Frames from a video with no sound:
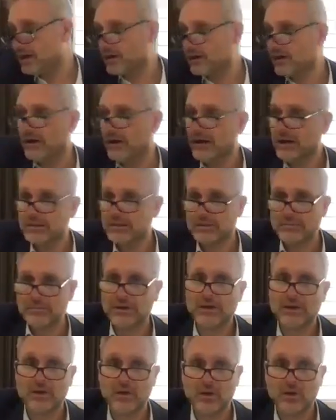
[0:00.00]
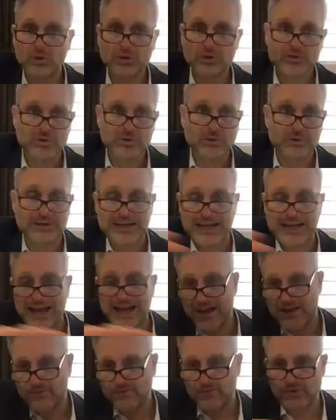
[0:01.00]
are going to be also in
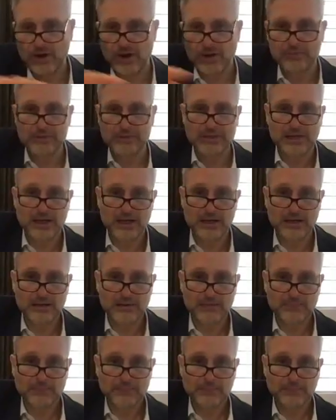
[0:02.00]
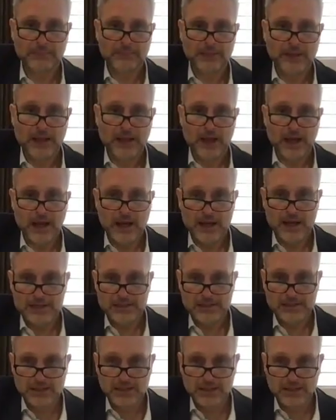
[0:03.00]
every Amidah
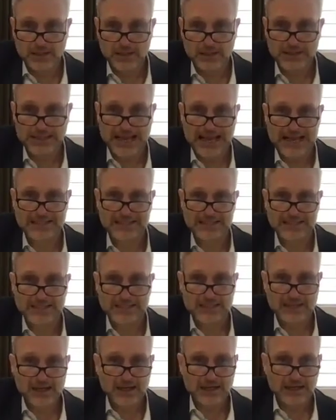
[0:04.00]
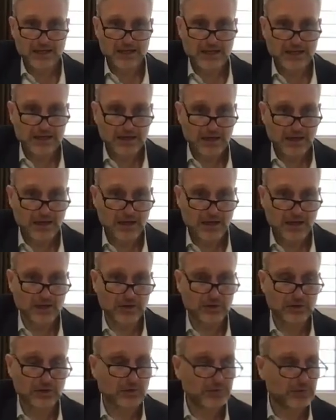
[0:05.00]
as the last
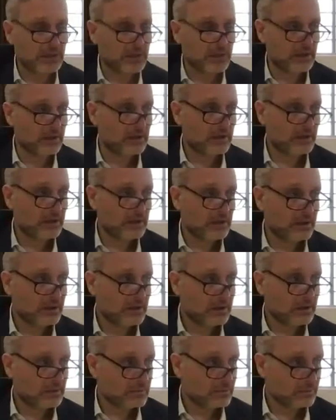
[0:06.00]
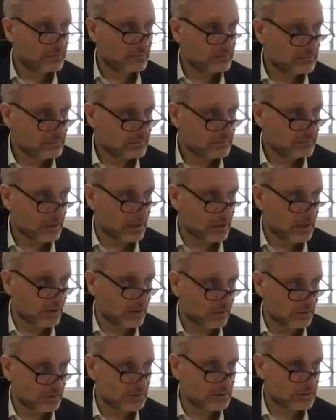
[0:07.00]
concluding
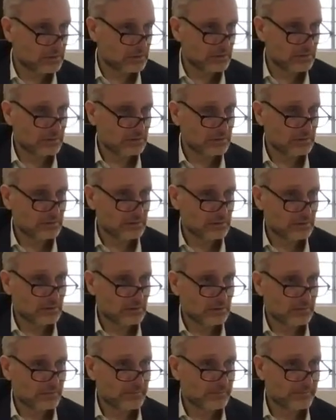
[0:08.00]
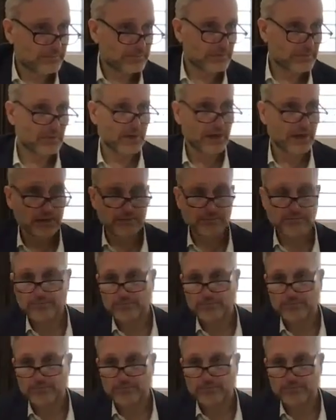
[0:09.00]
brachot. Okay?